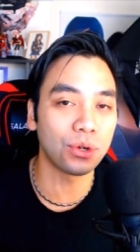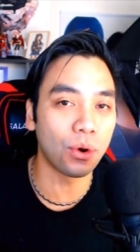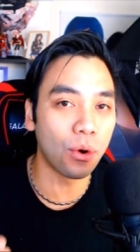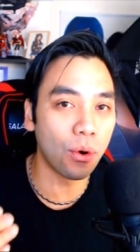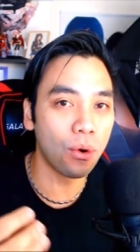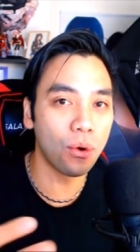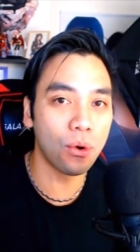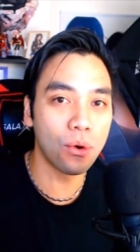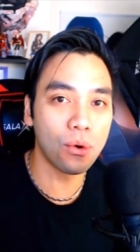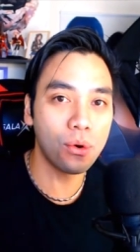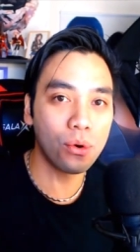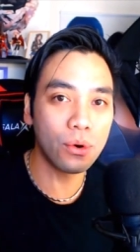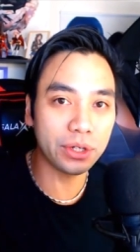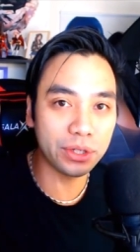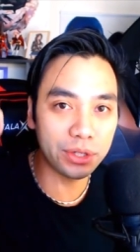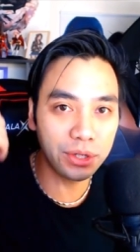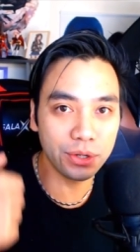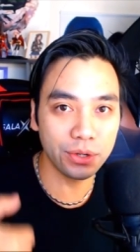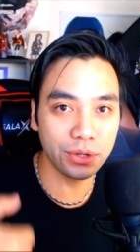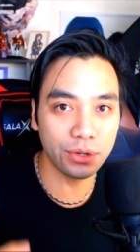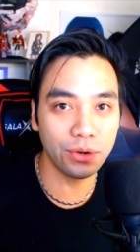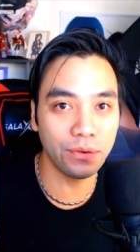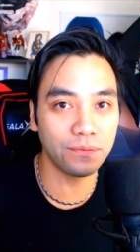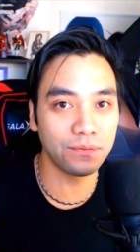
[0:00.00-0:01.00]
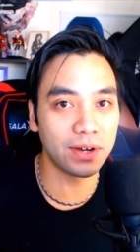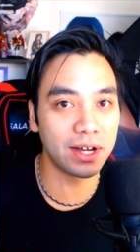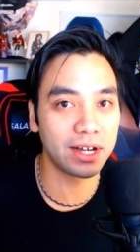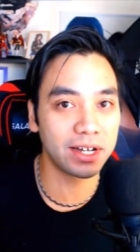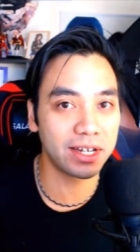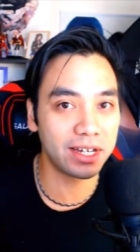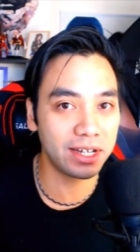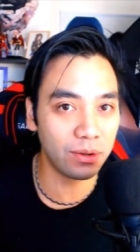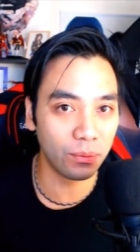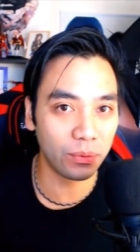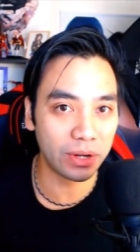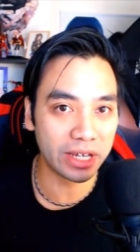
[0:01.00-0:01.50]
all you
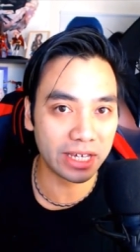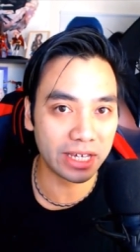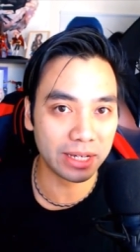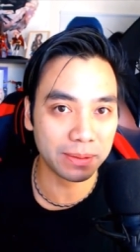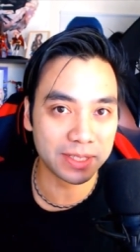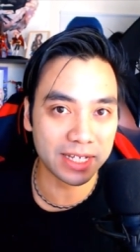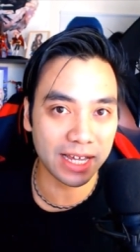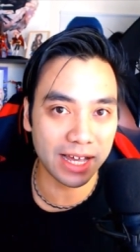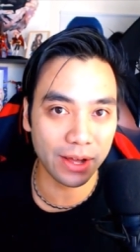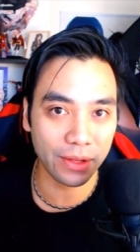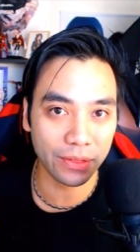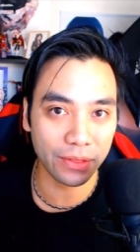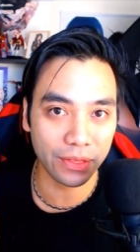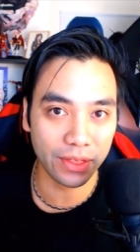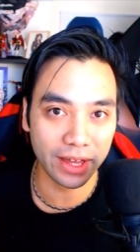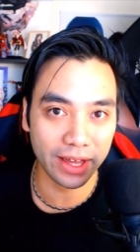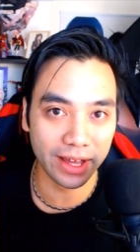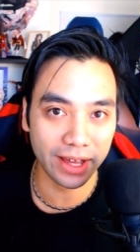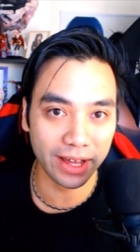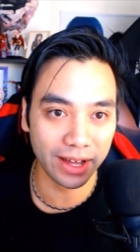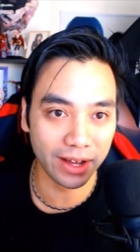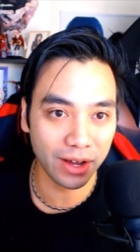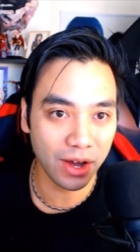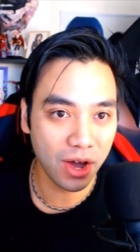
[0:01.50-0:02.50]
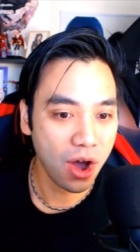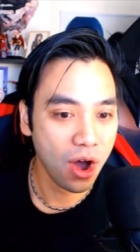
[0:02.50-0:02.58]
fucking weebs out there.